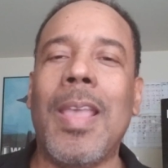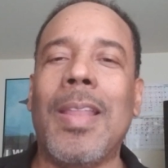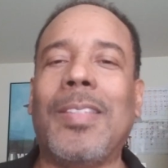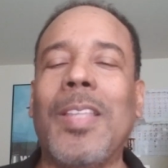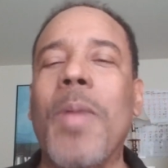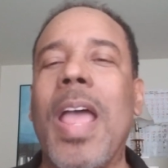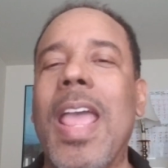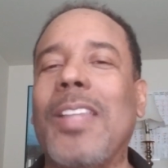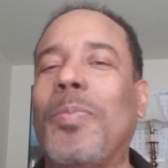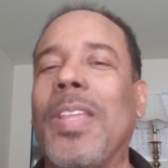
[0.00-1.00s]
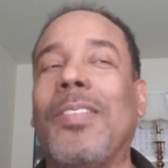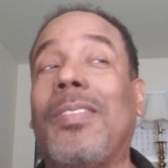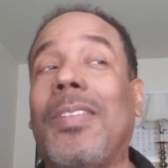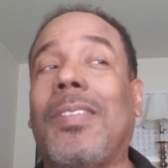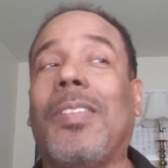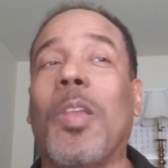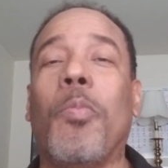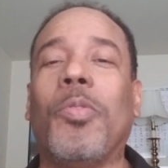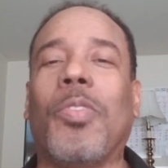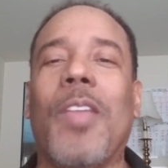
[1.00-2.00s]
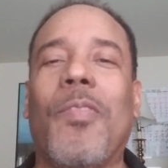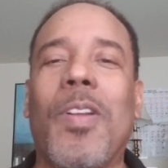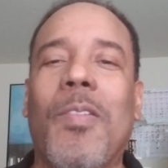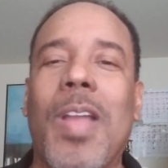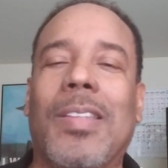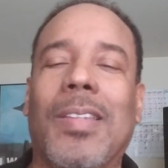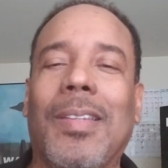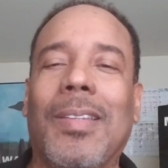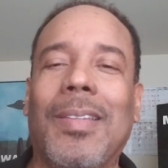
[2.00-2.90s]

Now, somebody asked me it's just a simple, straightforward question.